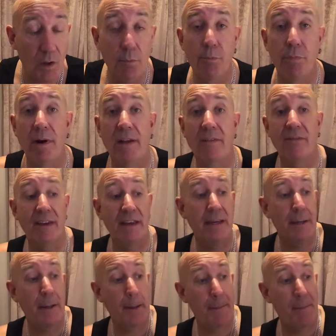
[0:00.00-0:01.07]
bring
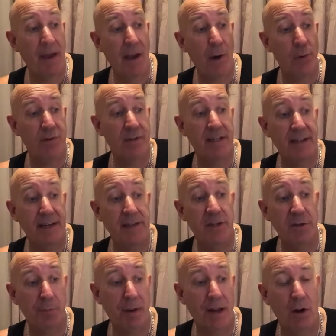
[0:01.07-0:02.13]
the LCD
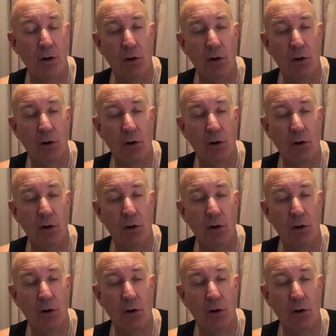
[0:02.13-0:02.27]
display. I've